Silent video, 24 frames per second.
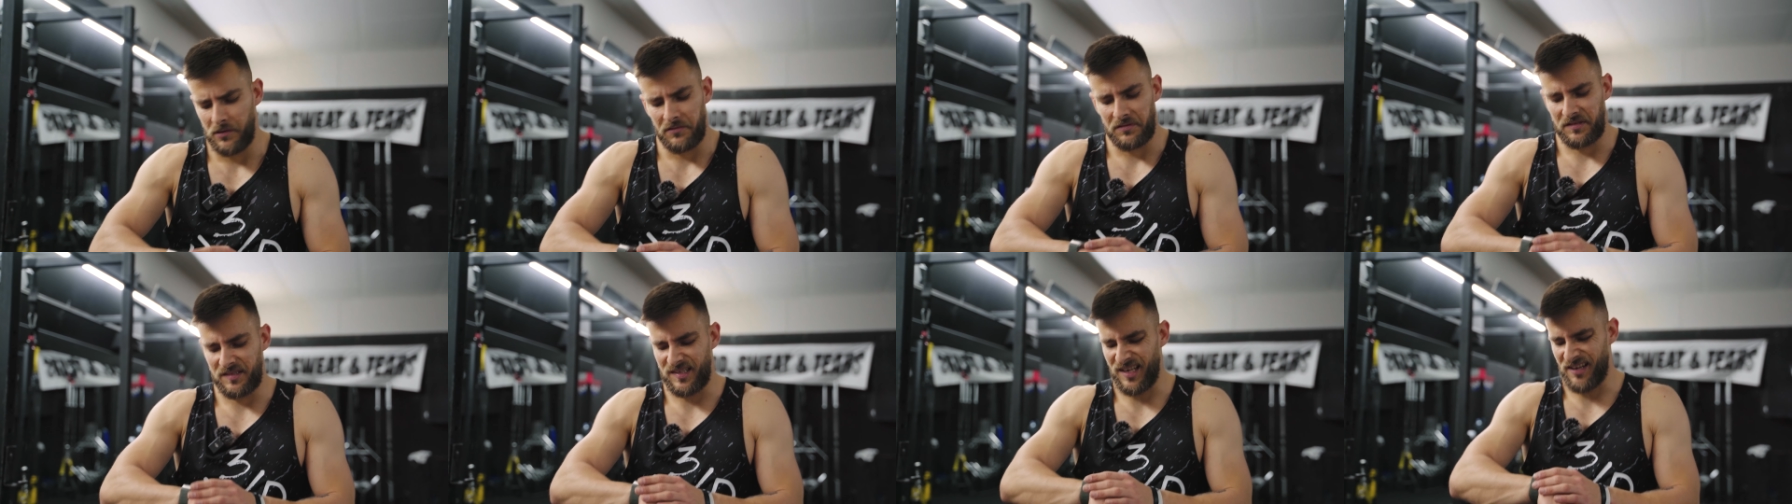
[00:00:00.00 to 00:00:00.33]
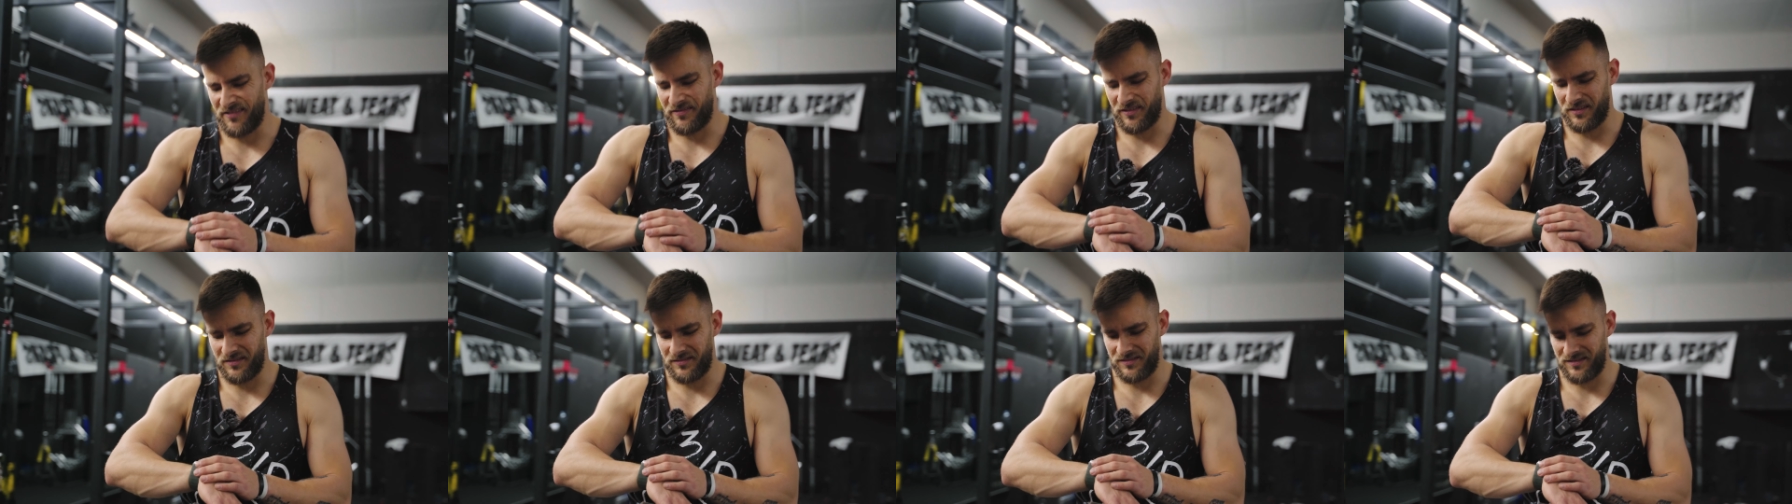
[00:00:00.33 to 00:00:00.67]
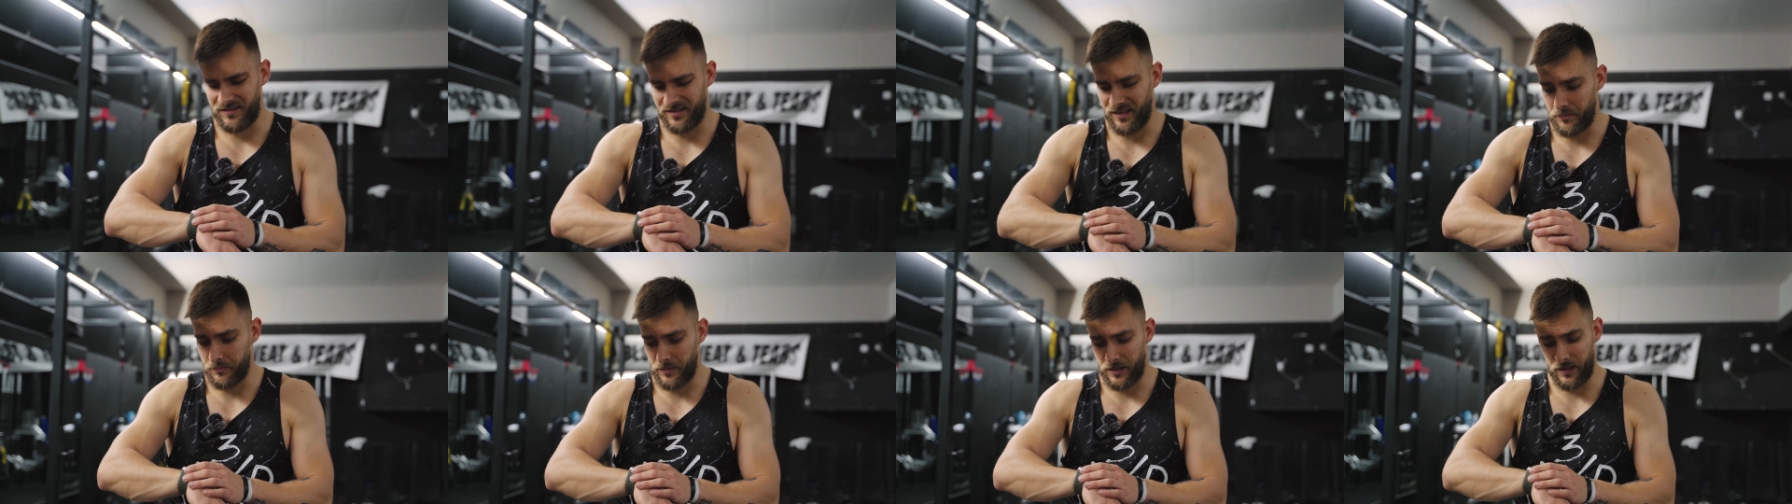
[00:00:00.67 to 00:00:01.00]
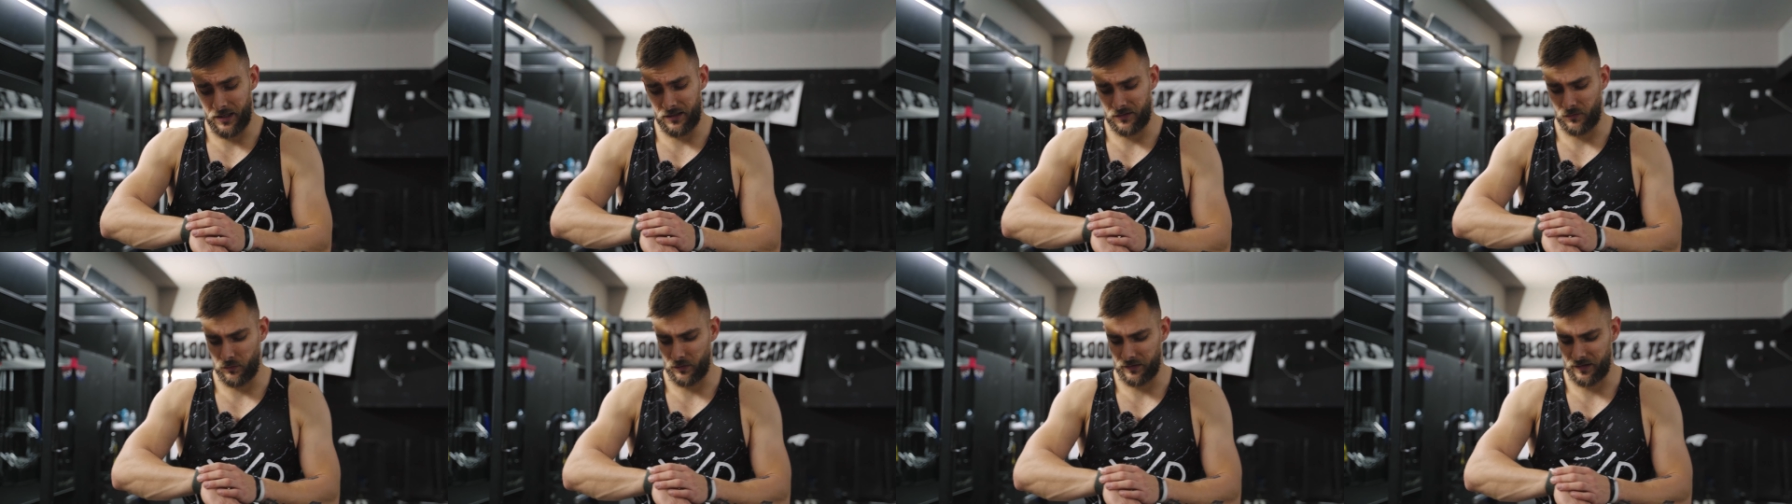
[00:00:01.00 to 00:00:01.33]
seven, 10
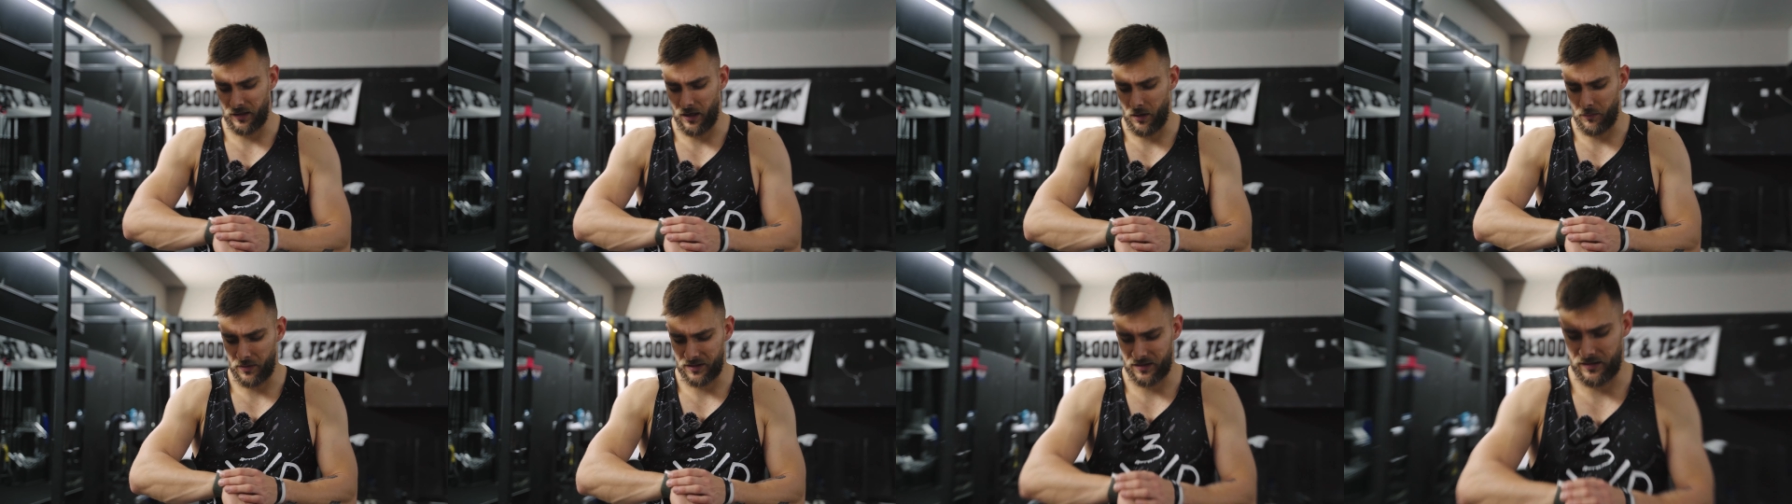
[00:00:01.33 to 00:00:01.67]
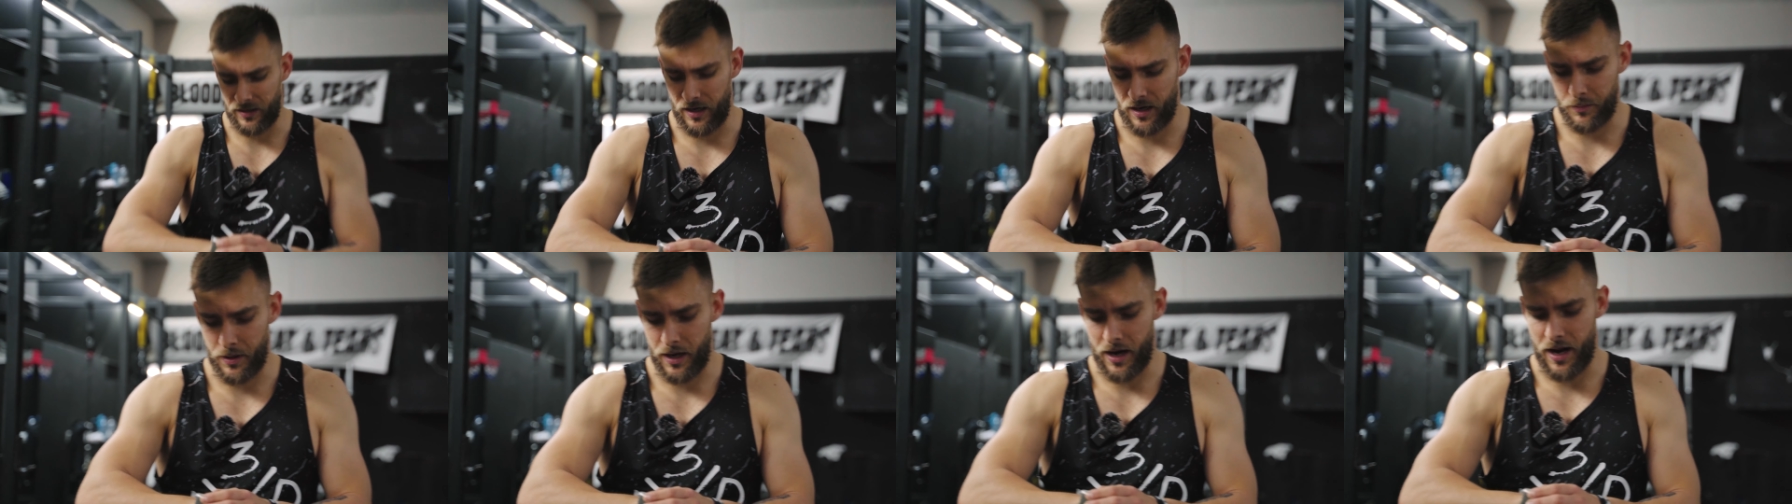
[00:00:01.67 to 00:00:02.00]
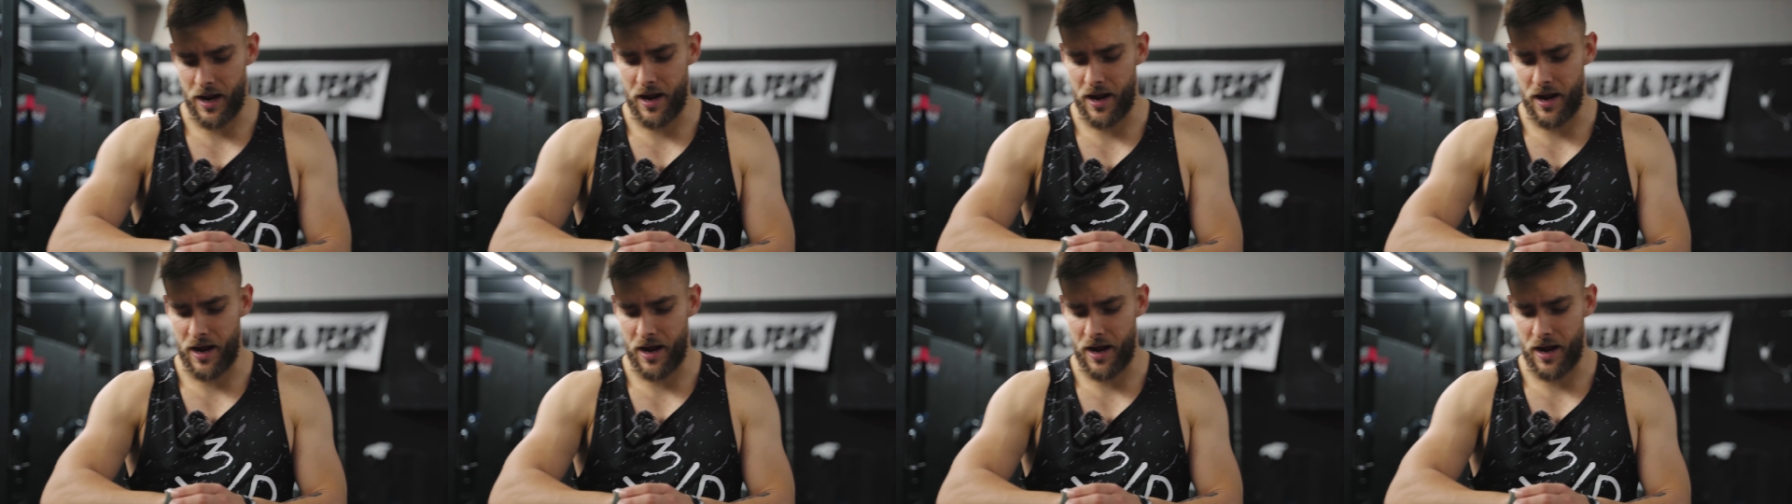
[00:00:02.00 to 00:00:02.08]
minutes. We'll see how much time I